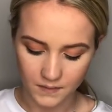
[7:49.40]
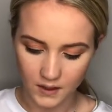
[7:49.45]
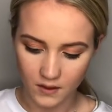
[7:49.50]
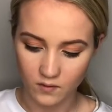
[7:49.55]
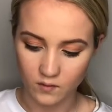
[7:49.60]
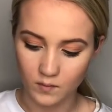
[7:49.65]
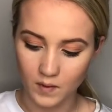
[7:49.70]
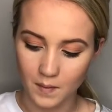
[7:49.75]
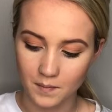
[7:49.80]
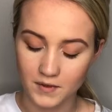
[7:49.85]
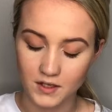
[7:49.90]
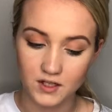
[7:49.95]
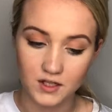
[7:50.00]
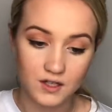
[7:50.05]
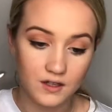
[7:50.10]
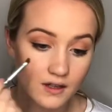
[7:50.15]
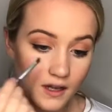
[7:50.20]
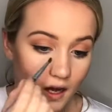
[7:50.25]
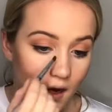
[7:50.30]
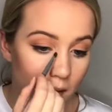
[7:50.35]
And remember to
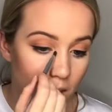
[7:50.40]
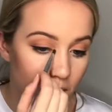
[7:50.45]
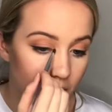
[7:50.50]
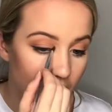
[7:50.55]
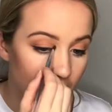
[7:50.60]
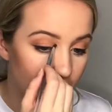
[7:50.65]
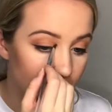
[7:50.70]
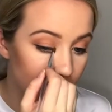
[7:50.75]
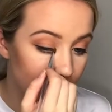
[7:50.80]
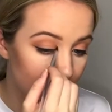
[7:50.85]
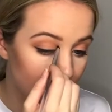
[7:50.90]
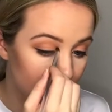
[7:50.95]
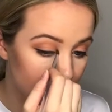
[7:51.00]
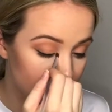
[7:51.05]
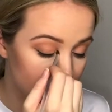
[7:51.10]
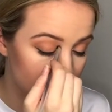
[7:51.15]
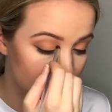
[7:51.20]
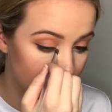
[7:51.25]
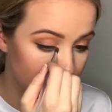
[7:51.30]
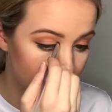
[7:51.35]
do that on both
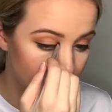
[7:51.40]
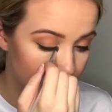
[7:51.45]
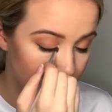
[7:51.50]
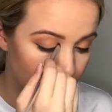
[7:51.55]
eyes.